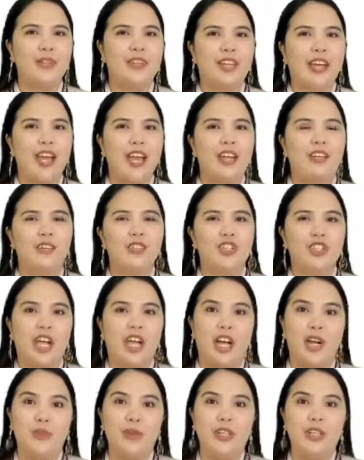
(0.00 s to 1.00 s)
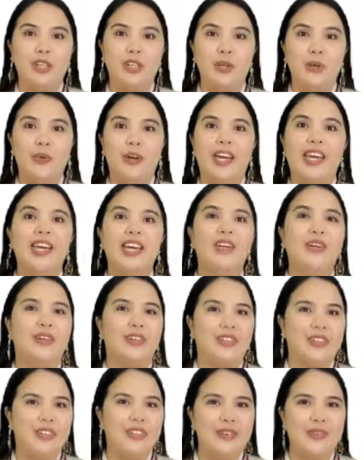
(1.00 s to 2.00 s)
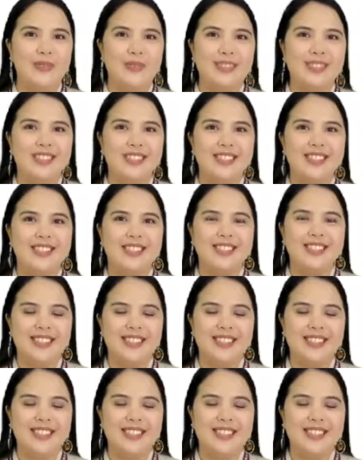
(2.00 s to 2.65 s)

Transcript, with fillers: like to share with you a good news.